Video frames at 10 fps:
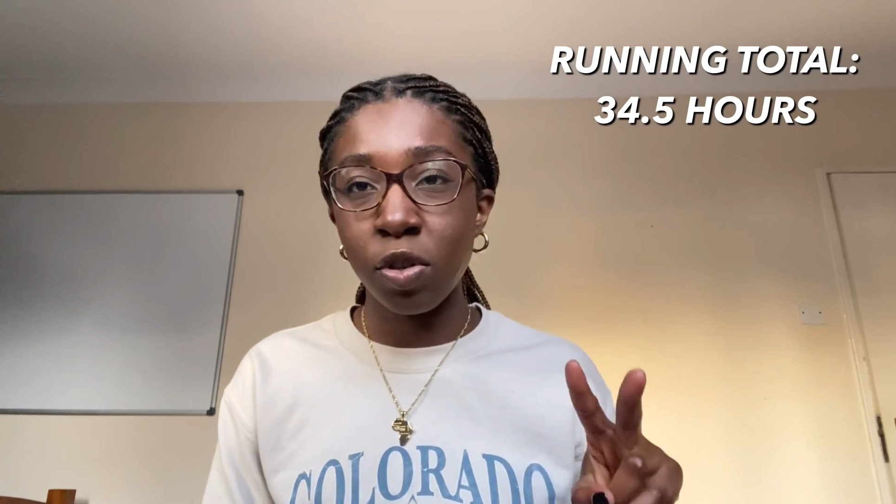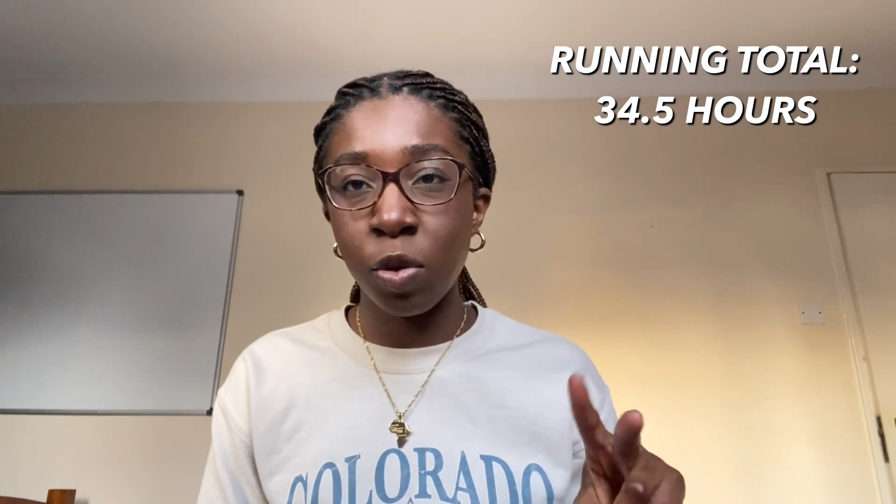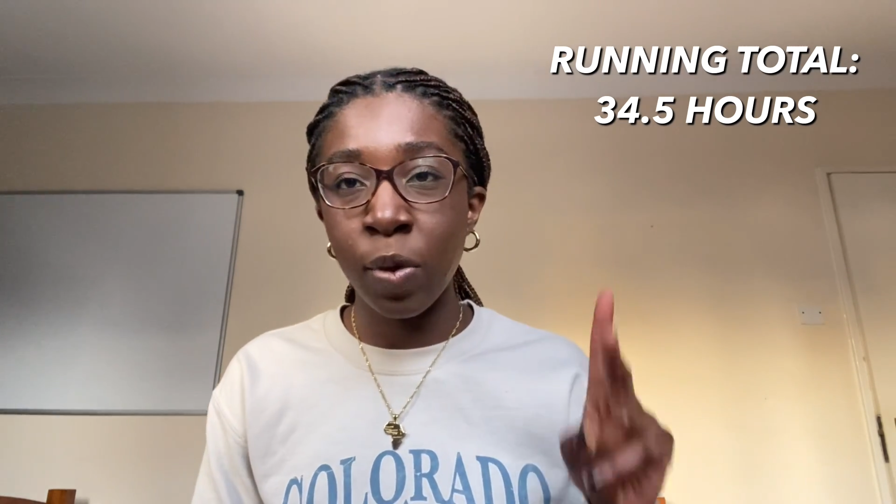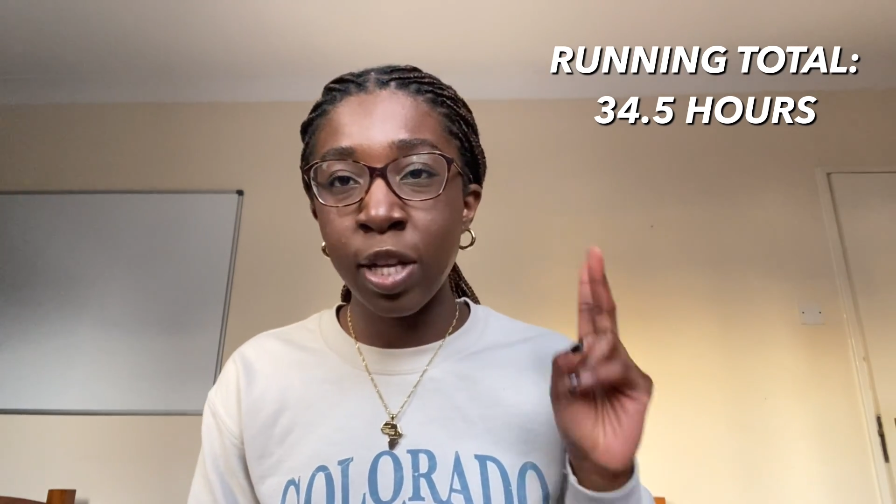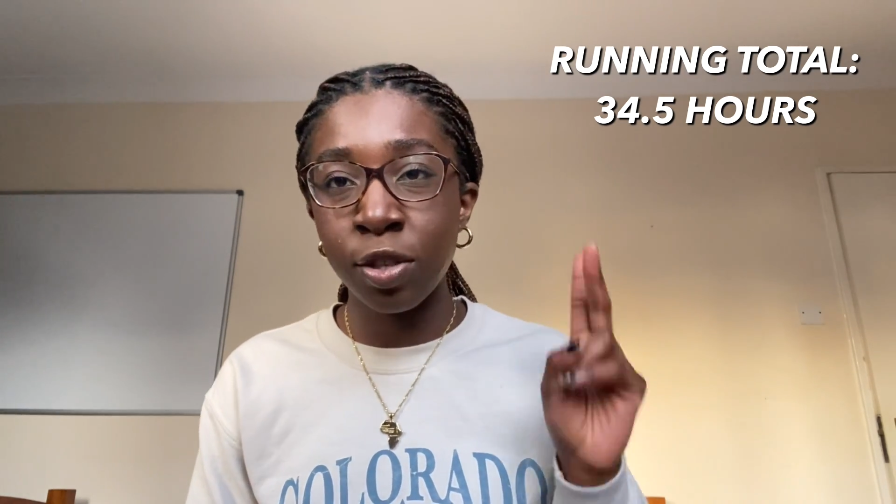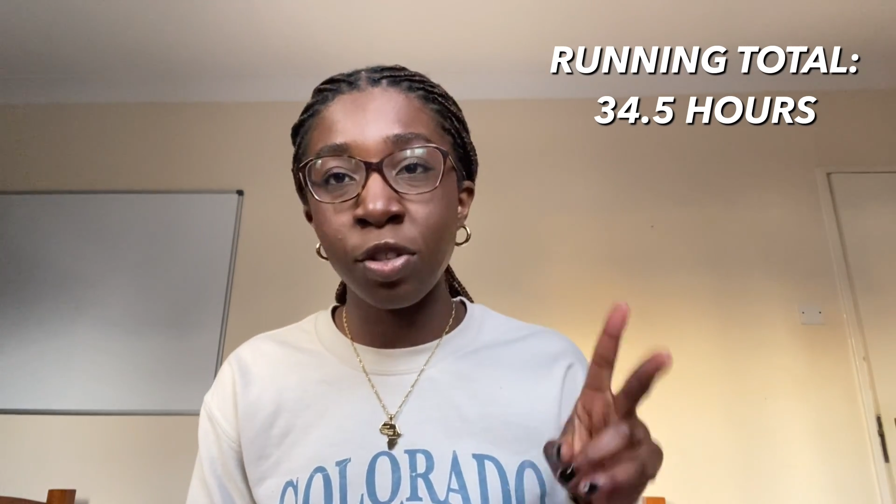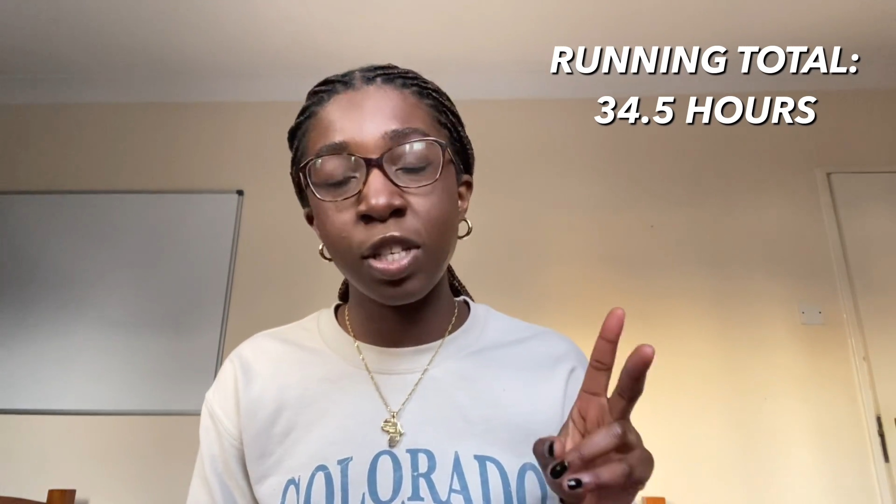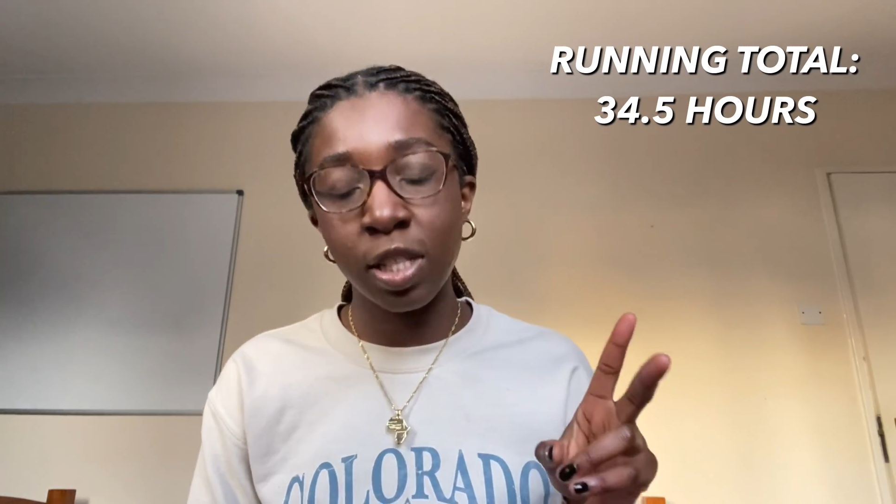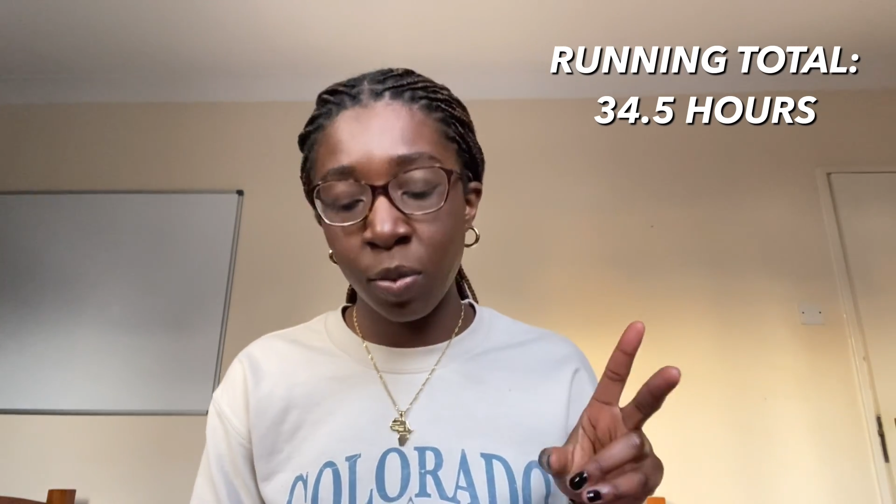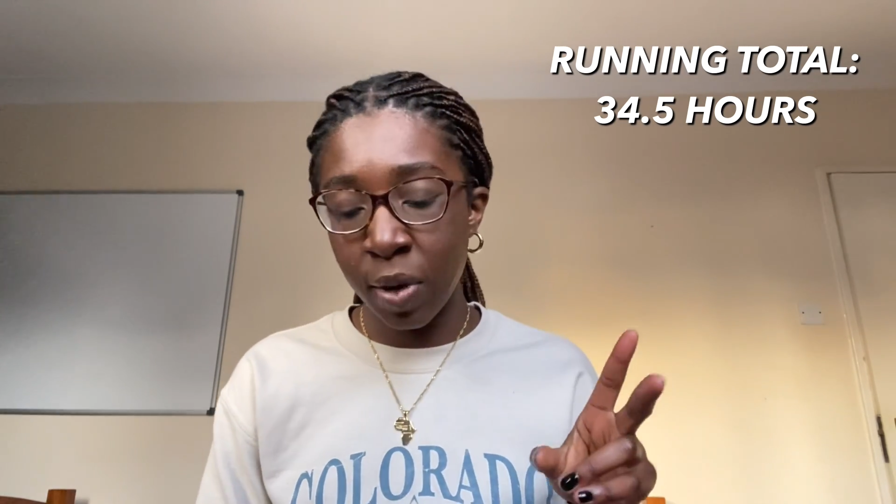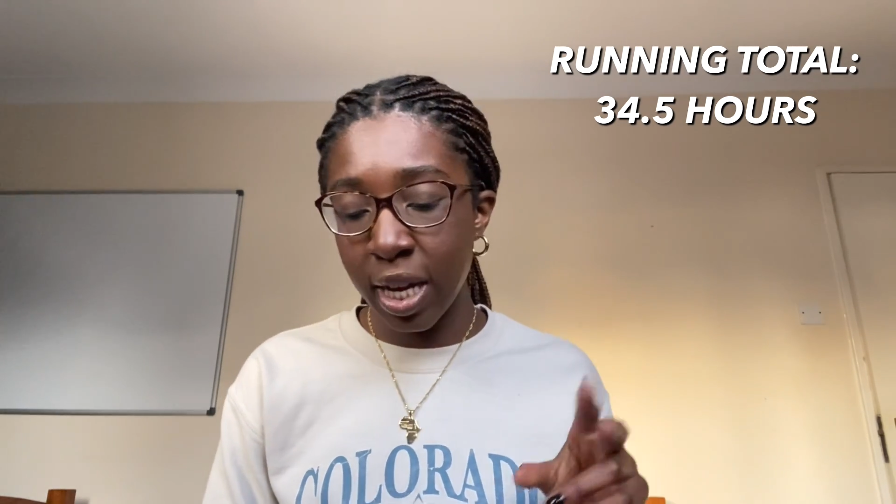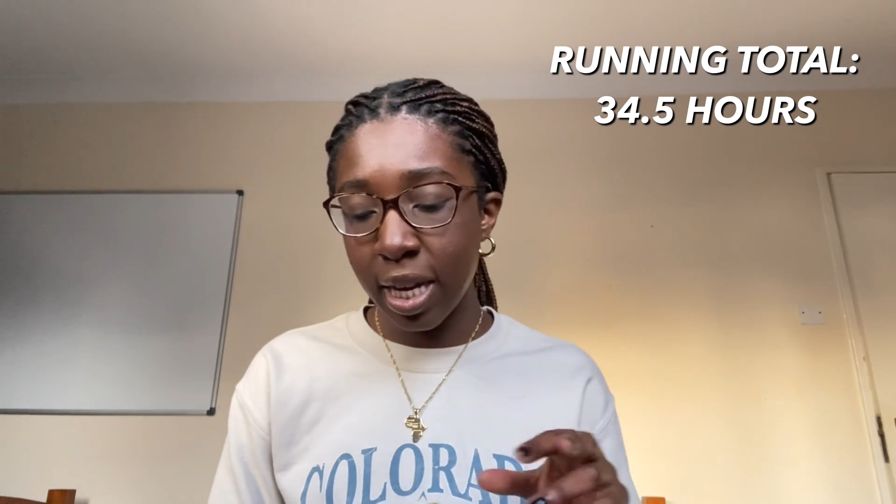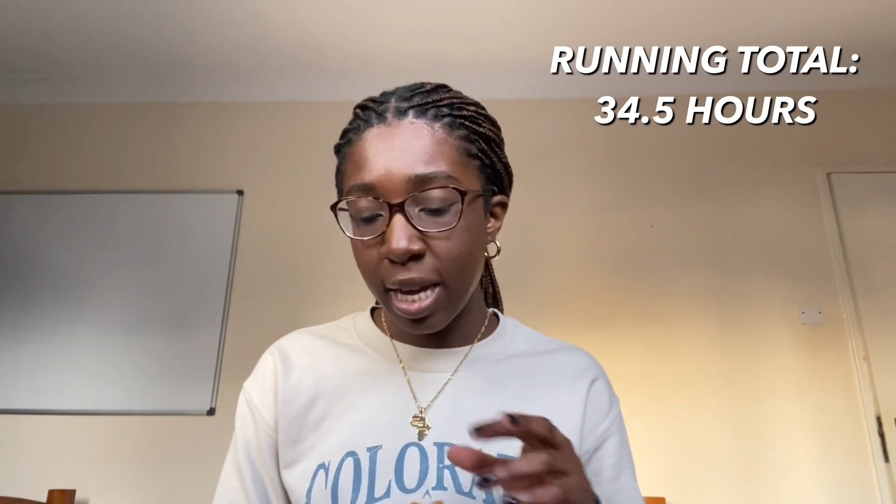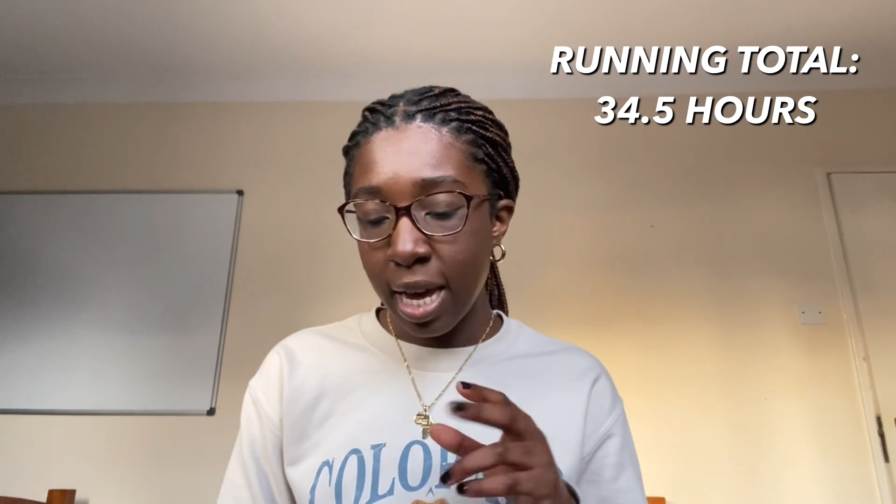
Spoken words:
a week, 2 sheets a week,